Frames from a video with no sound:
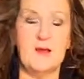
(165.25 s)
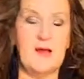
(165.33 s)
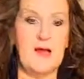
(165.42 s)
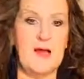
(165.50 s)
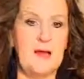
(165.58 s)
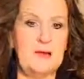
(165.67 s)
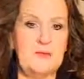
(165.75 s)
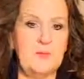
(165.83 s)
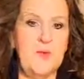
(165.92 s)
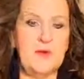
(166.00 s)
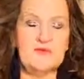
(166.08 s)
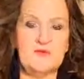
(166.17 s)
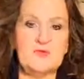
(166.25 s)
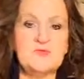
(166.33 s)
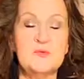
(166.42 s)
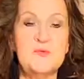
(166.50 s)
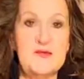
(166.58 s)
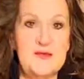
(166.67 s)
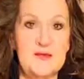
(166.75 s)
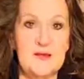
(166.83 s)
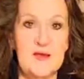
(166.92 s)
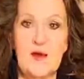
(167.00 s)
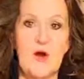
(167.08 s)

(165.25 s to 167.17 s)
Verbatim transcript: Uh, one social media